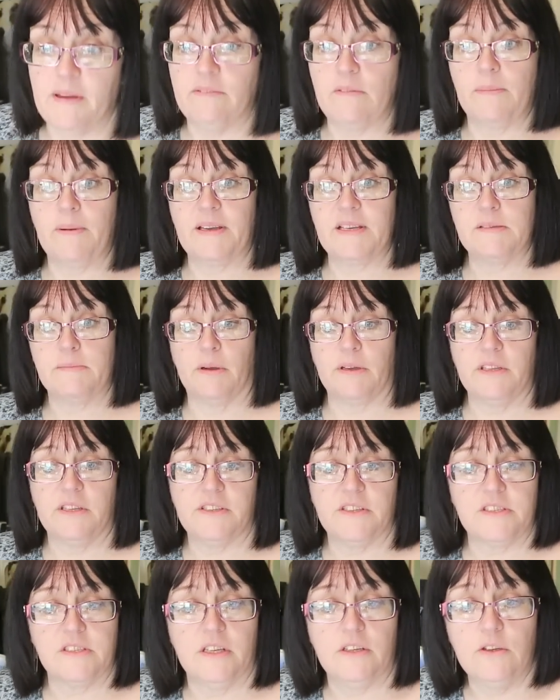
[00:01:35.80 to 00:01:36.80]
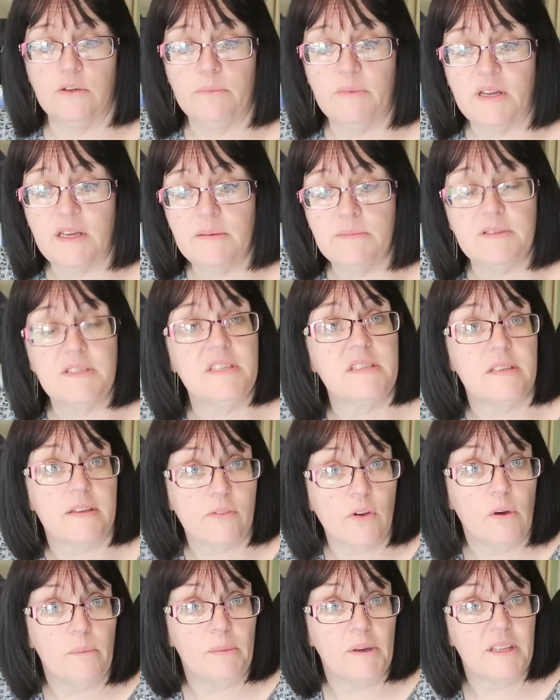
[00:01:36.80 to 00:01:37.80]
it and replace mine that doesn't illuminate, but since I've
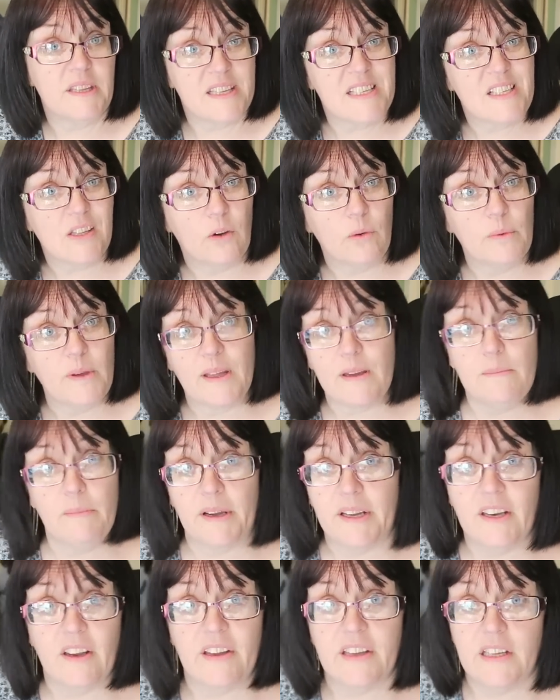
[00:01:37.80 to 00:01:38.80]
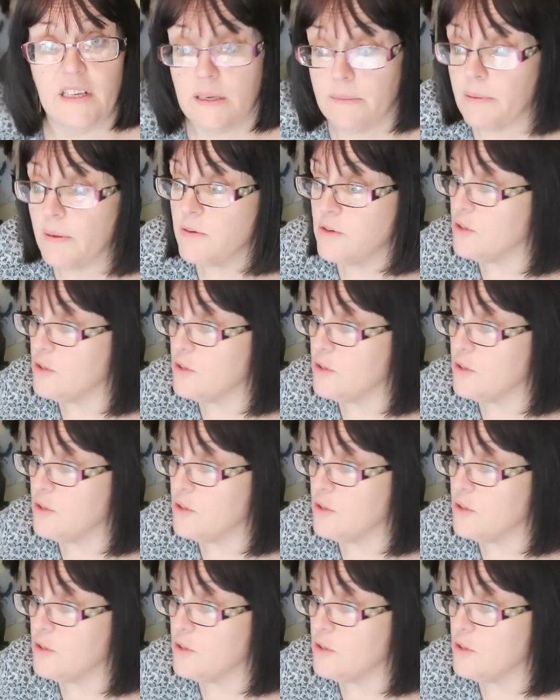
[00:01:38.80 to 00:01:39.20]
got by this long without mine lighting up, I'm